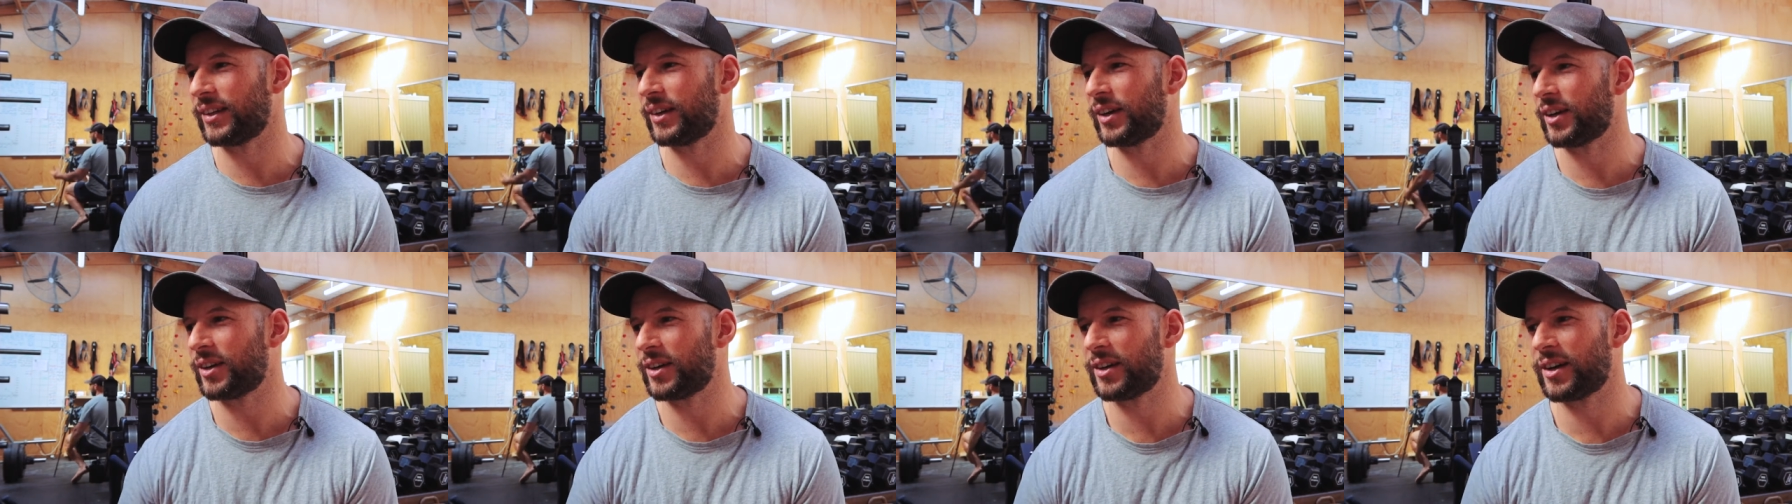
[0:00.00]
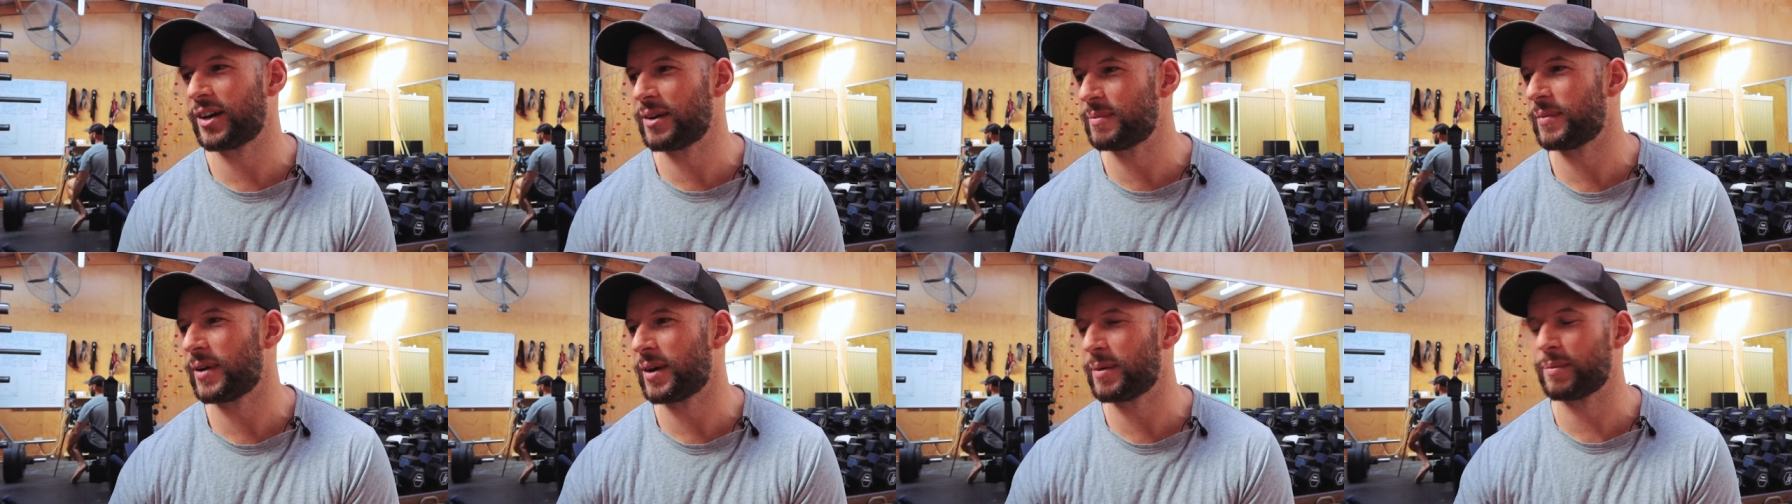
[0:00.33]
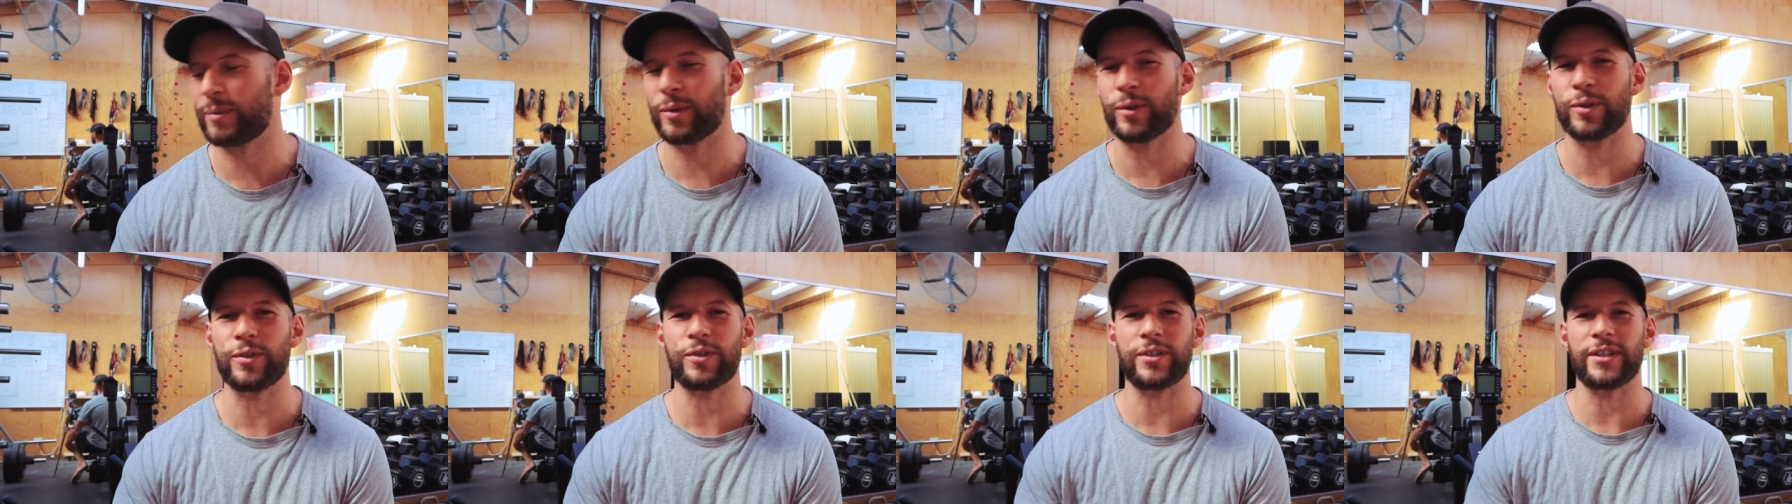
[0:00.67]
you know, I'm,
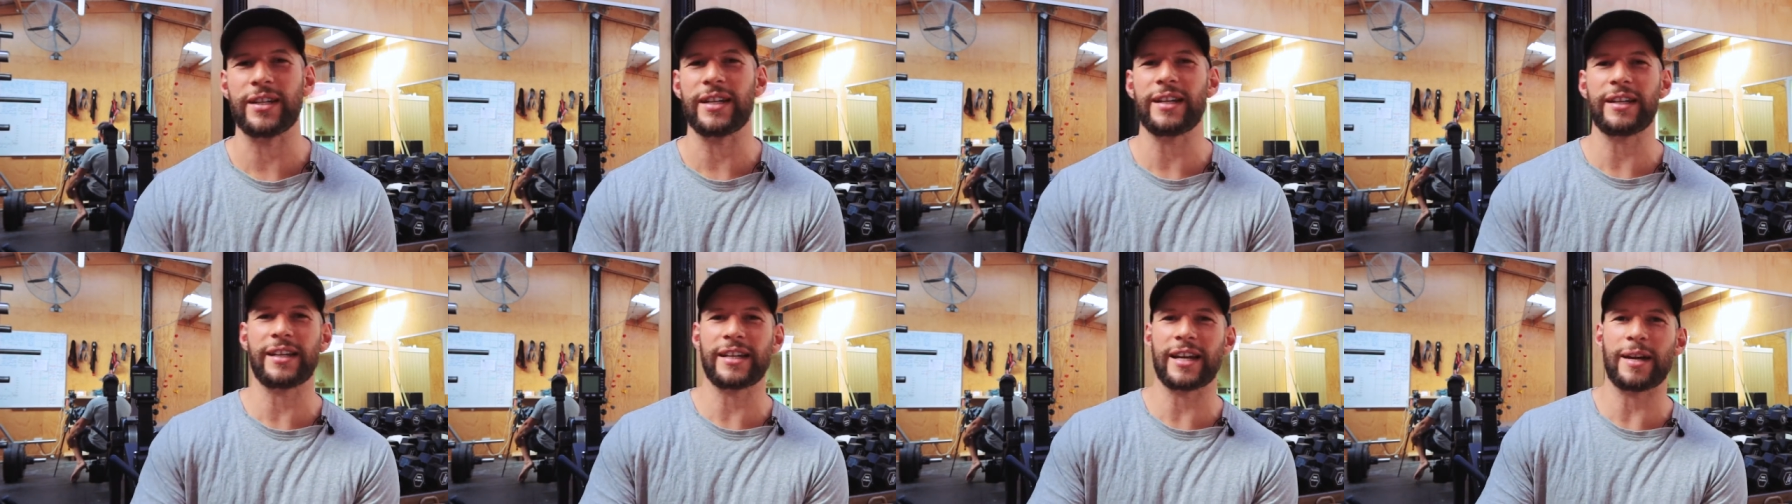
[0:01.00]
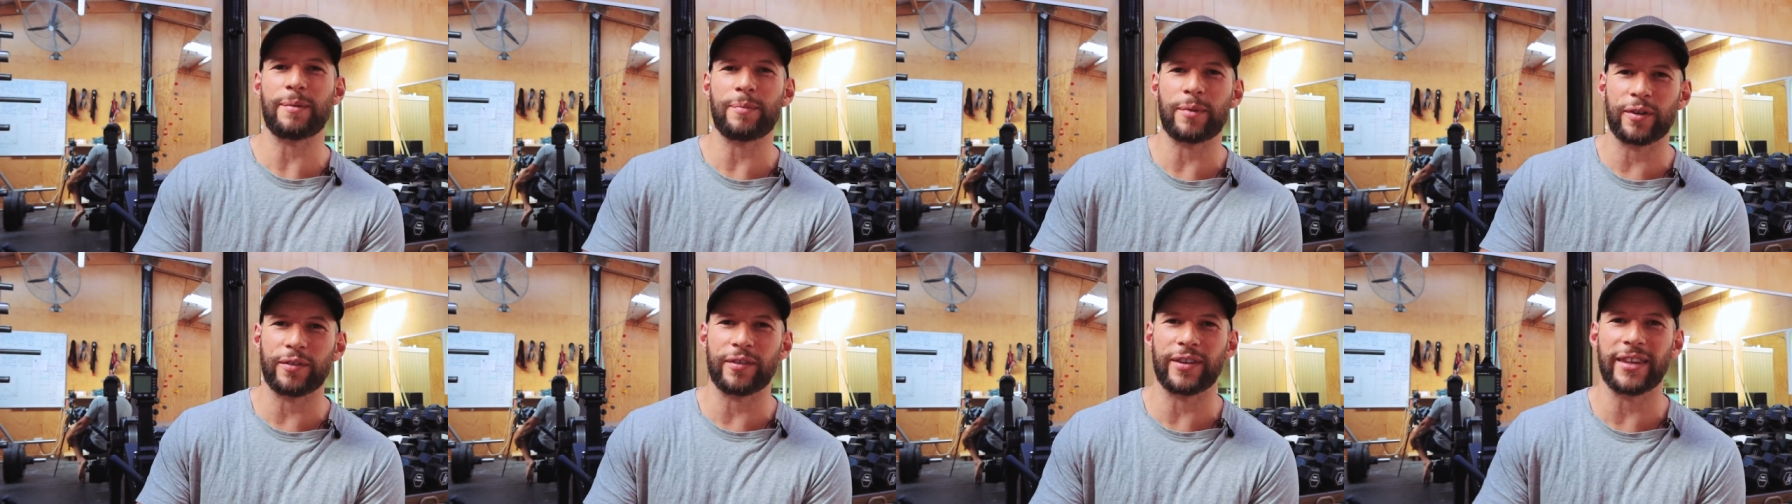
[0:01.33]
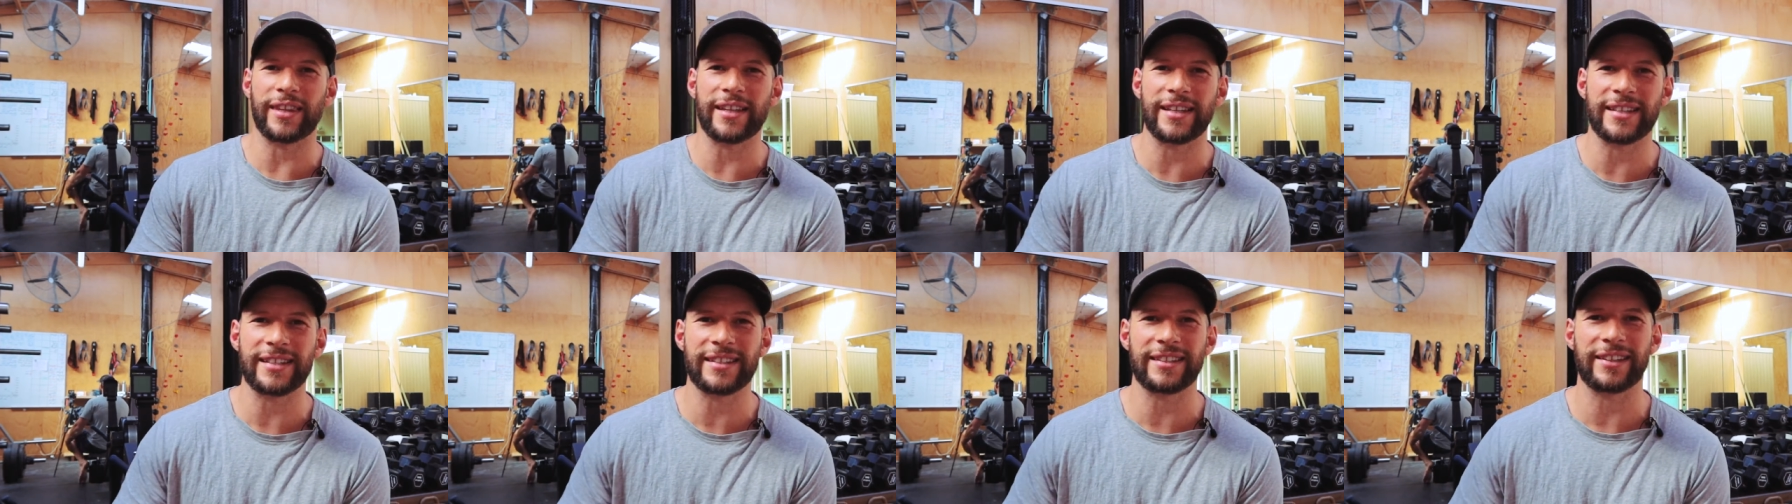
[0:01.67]
I'm losing income
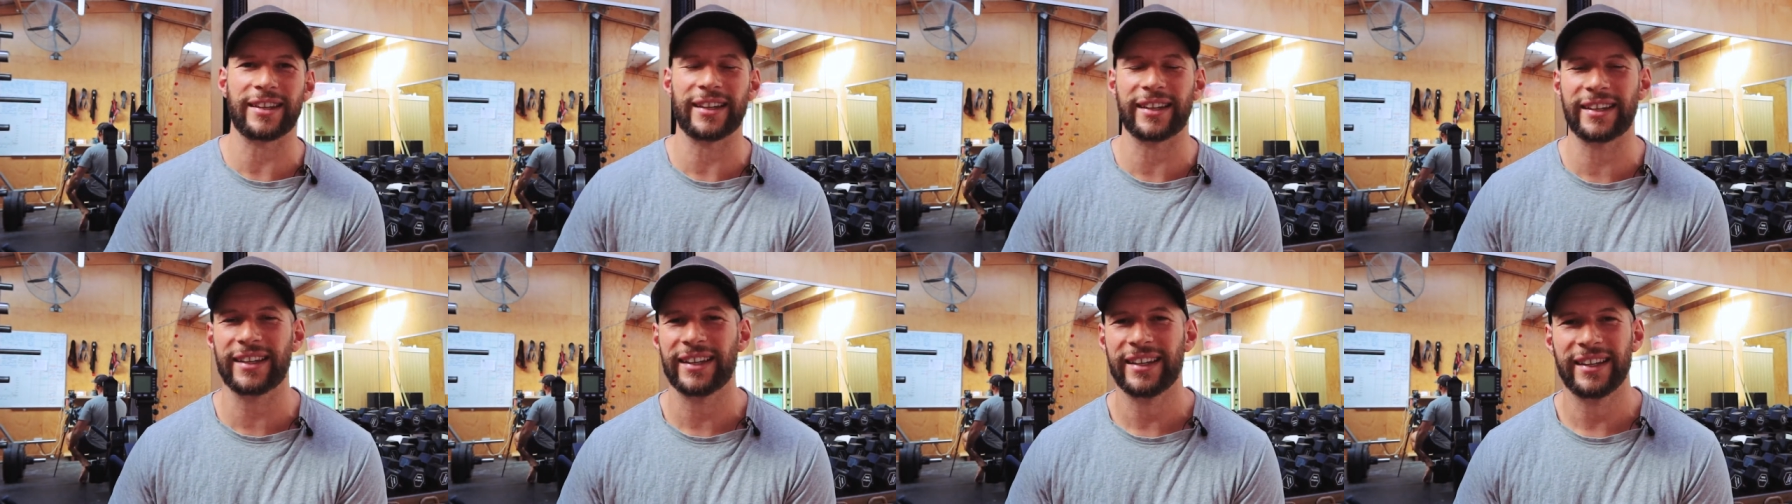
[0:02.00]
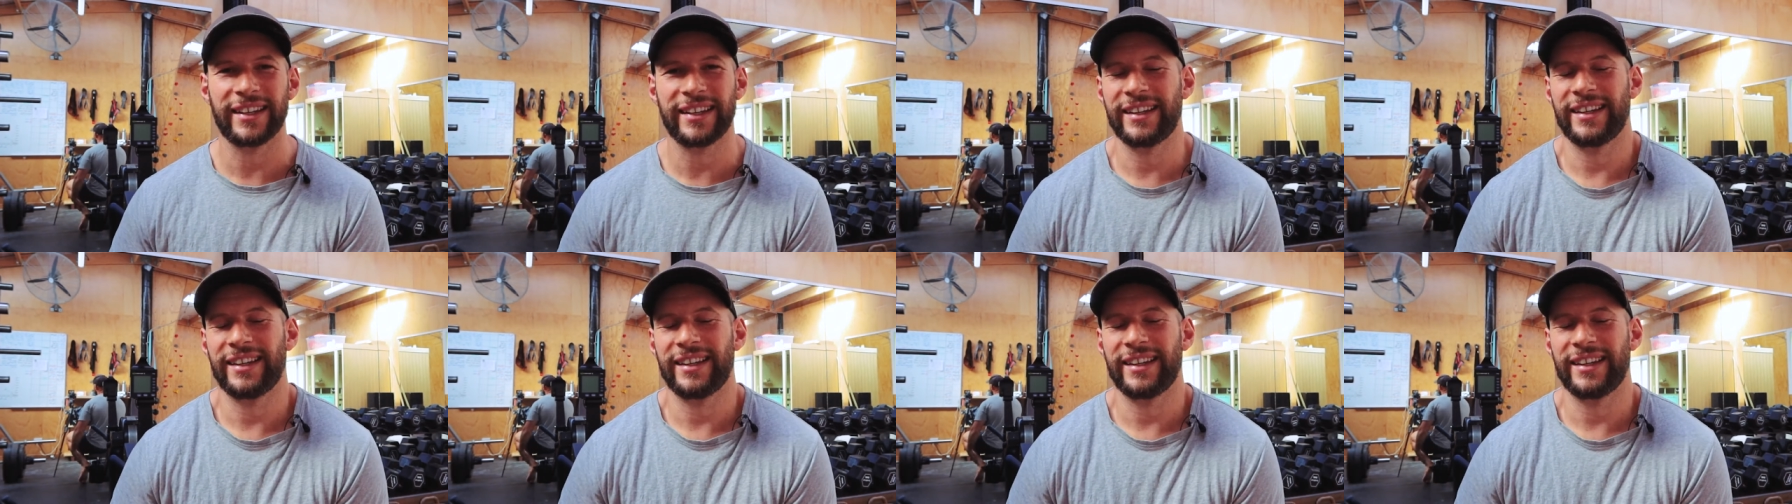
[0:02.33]
over this. Like,